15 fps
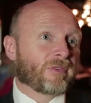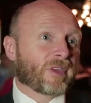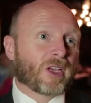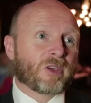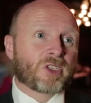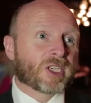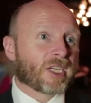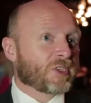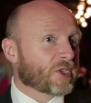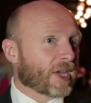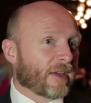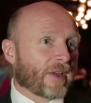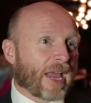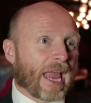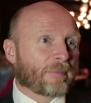No change
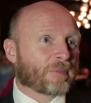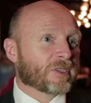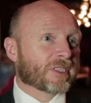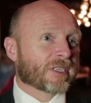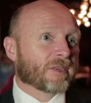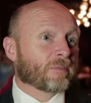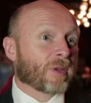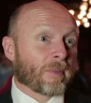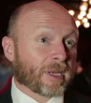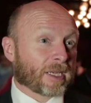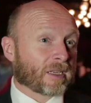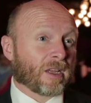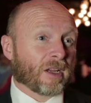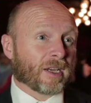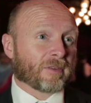ever happens in
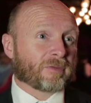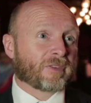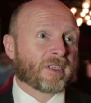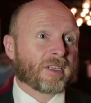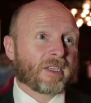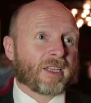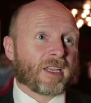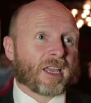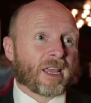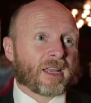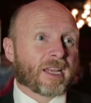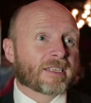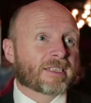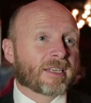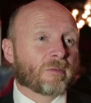public life
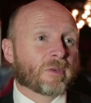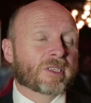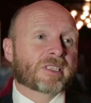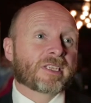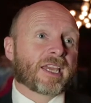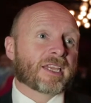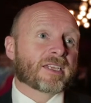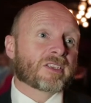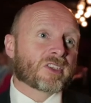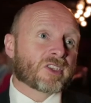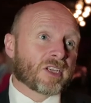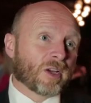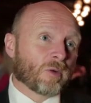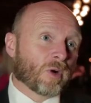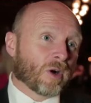unless someone says,
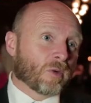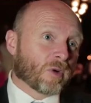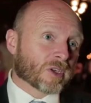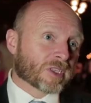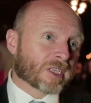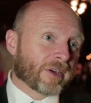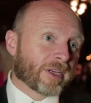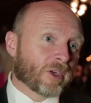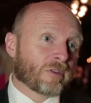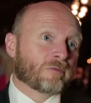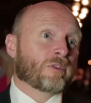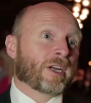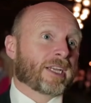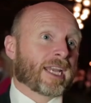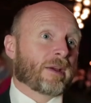do you know what's going
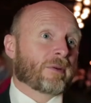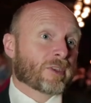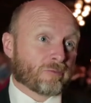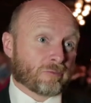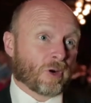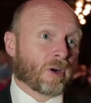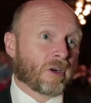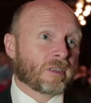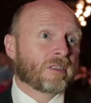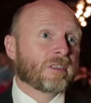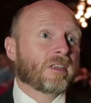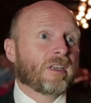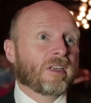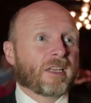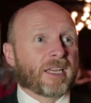on right now is wrong,
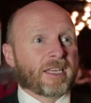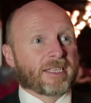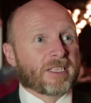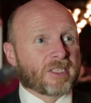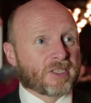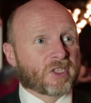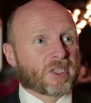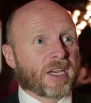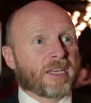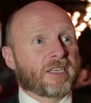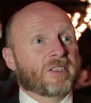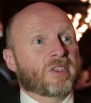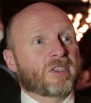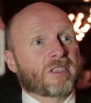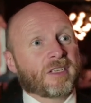it needs to
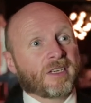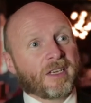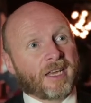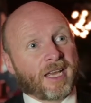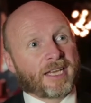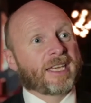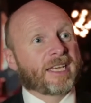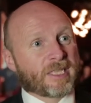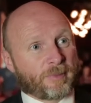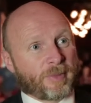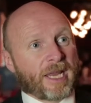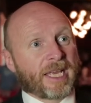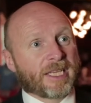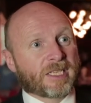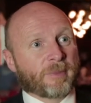change, and here's a
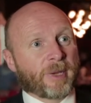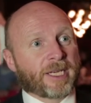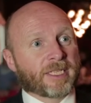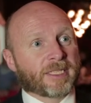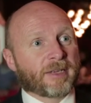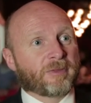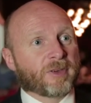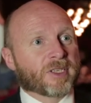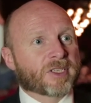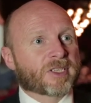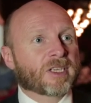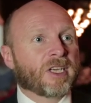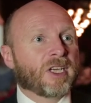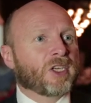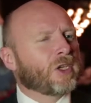plan to make a
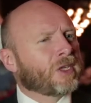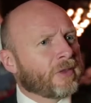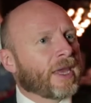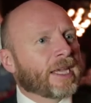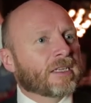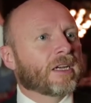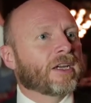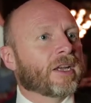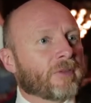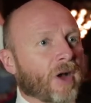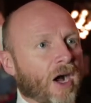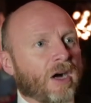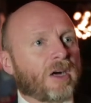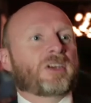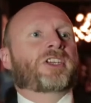difference. You can then kind of
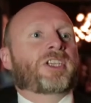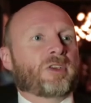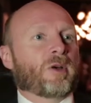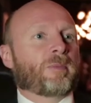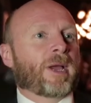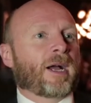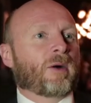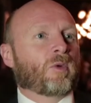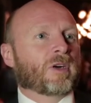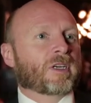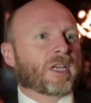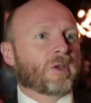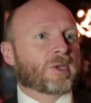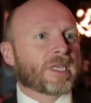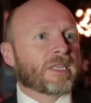argue about what
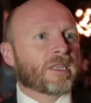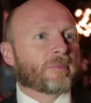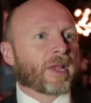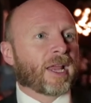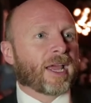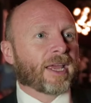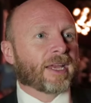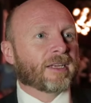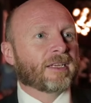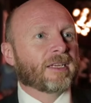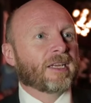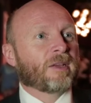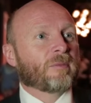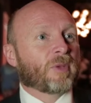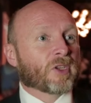goes in the plan,
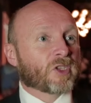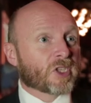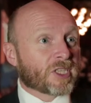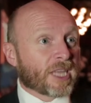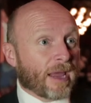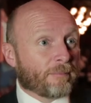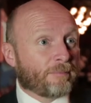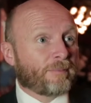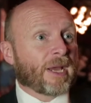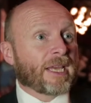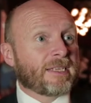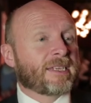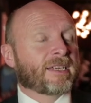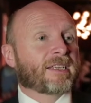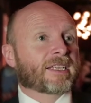but just that
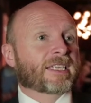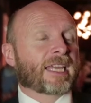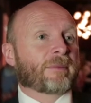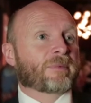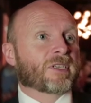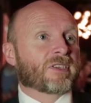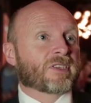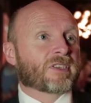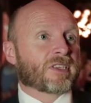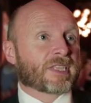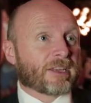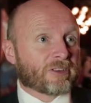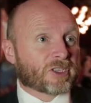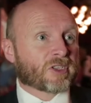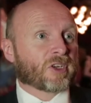basic acceptance that
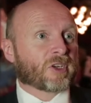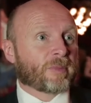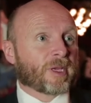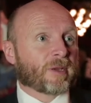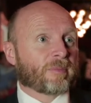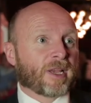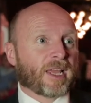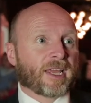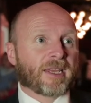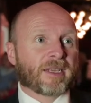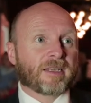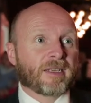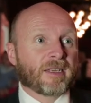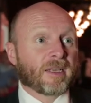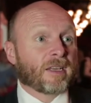there has got to be a plan.